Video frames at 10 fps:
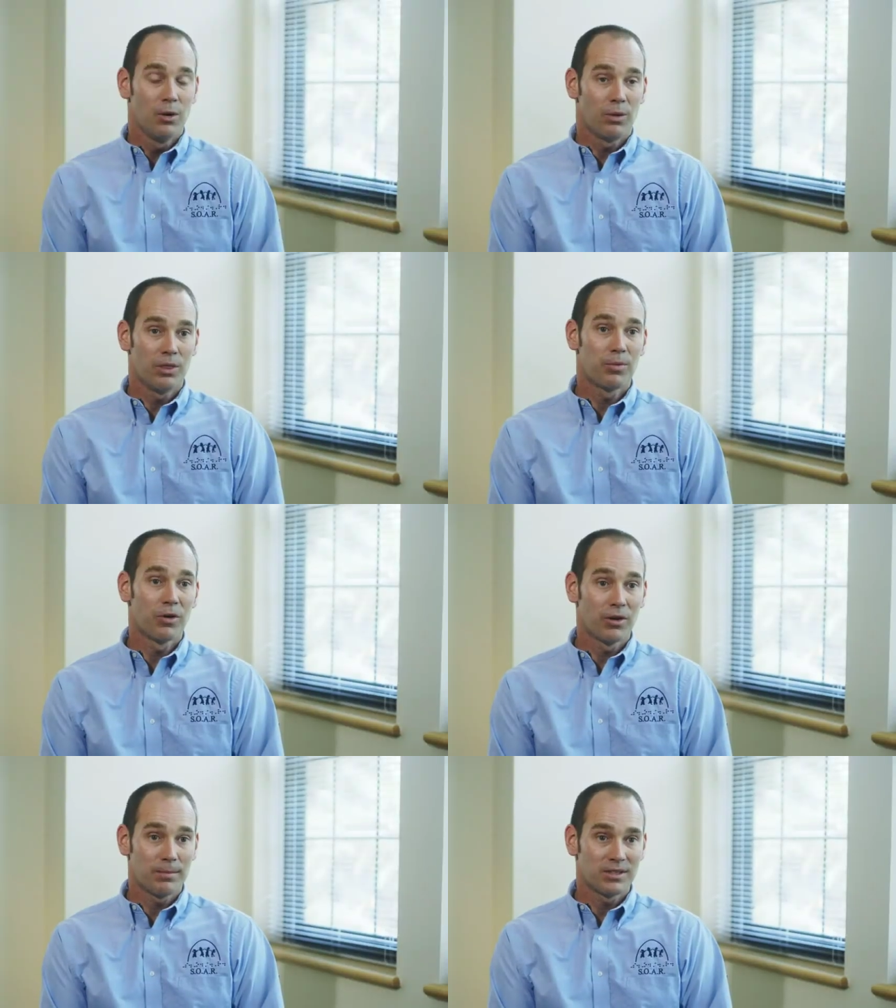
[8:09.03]
When the
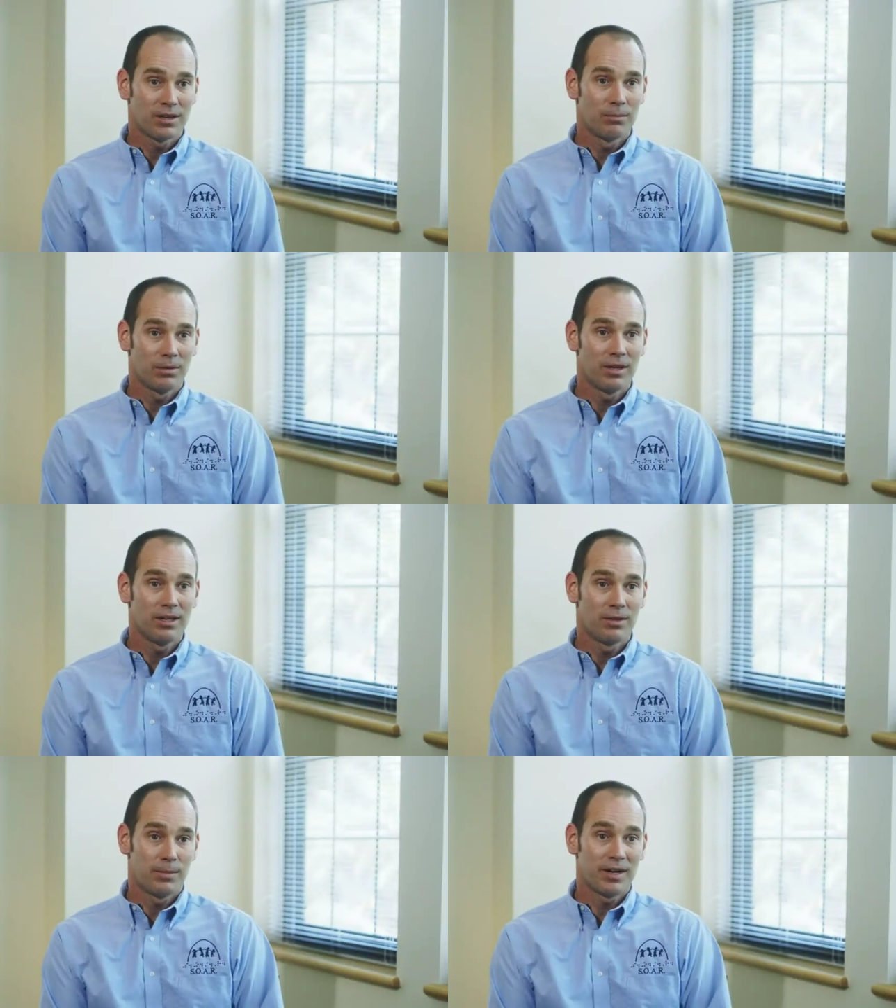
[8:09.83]
program is
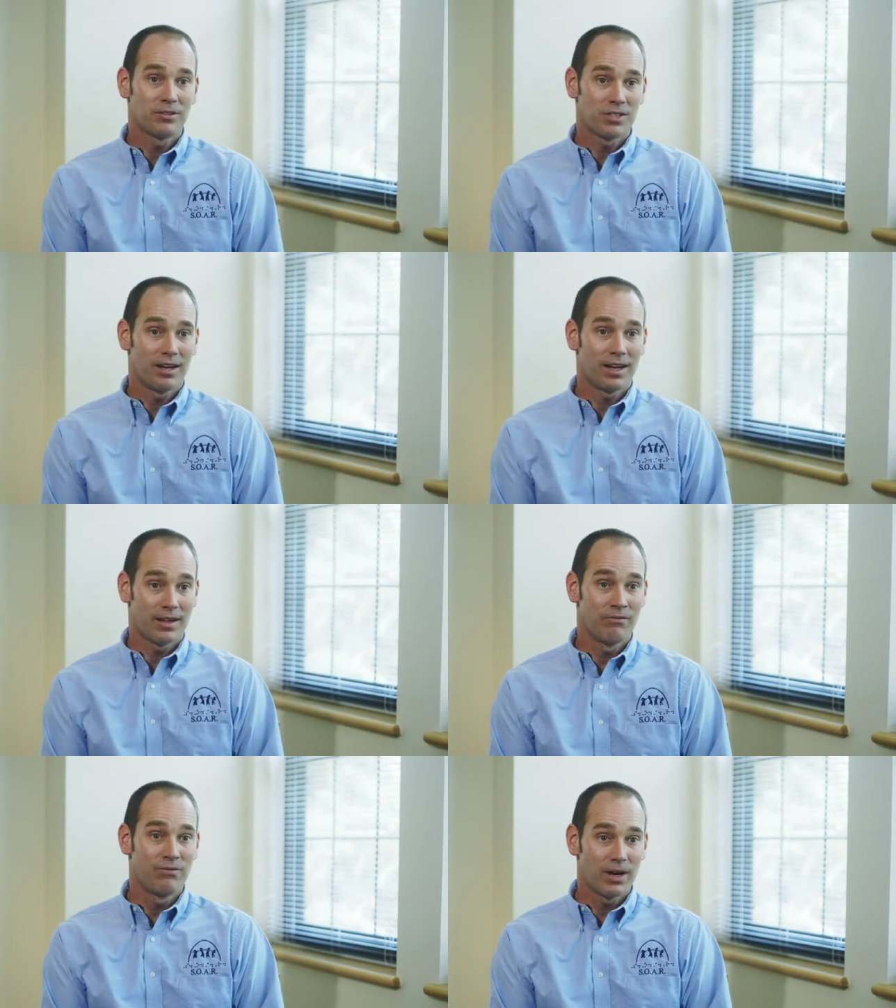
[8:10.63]
completed, the parents get a
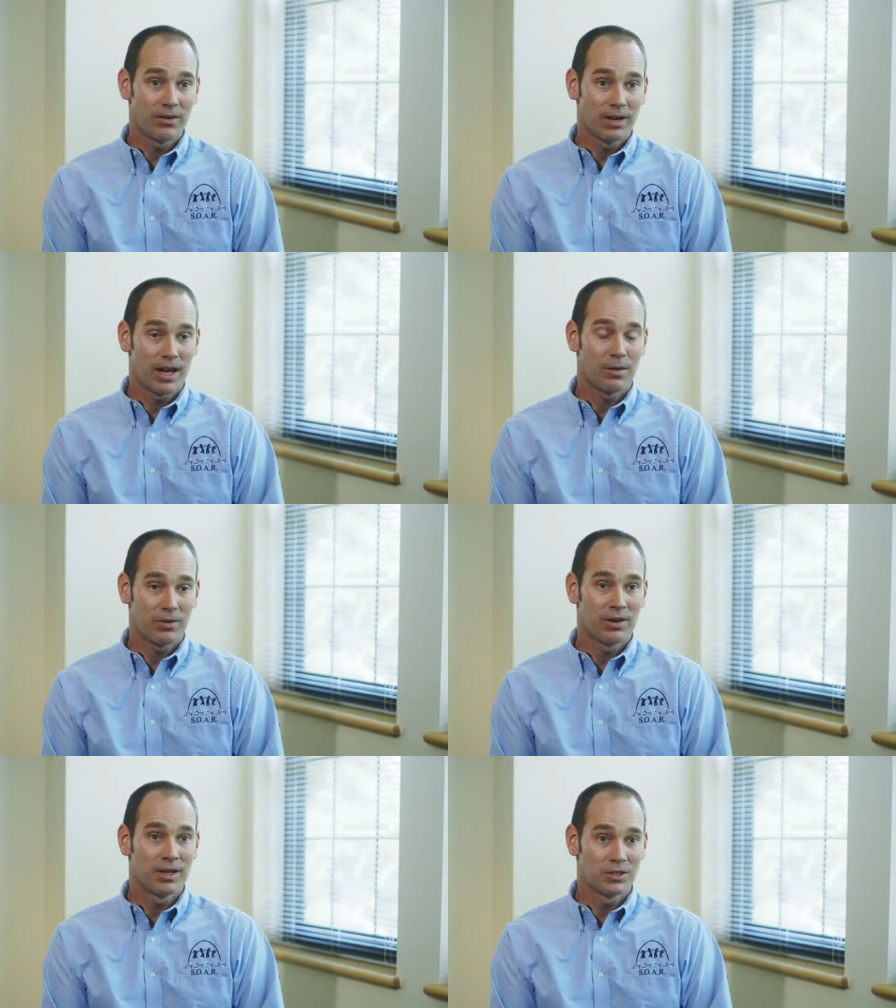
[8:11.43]
very
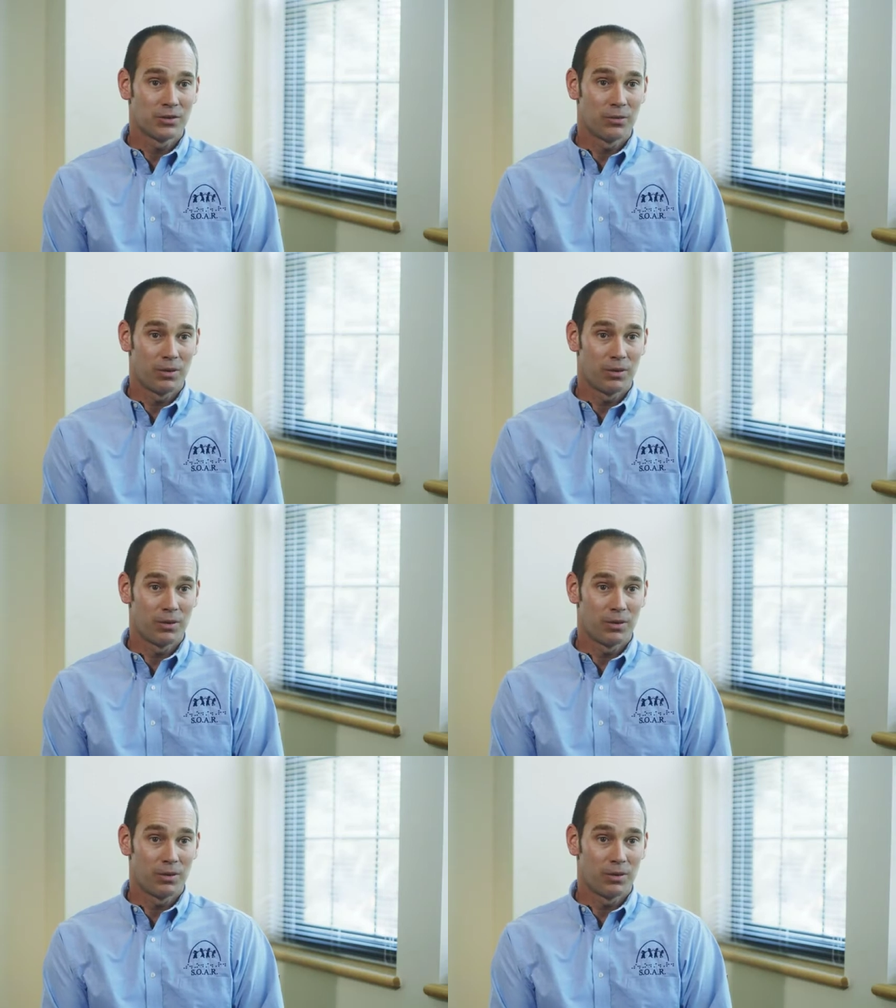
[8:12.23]
comprehensive